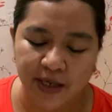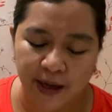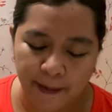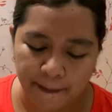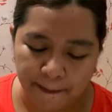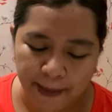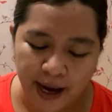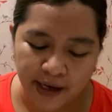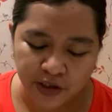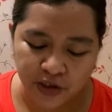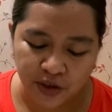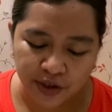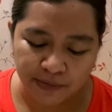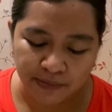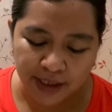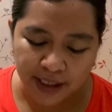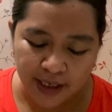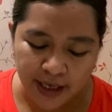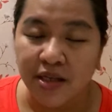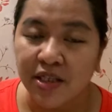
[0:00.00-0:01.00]
impact on
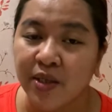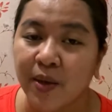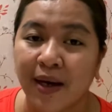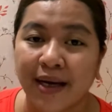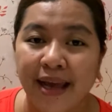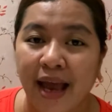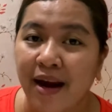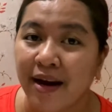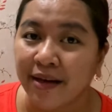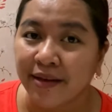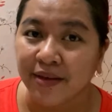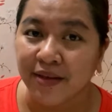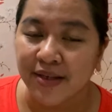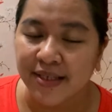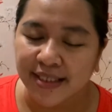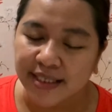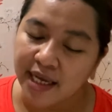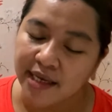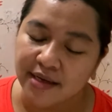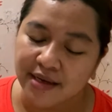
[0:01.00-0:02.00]
me. So a character
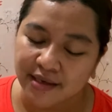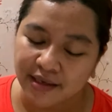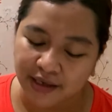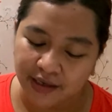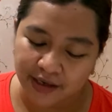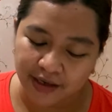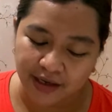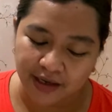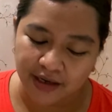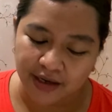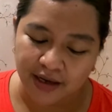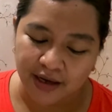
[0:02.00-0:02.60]
said in here,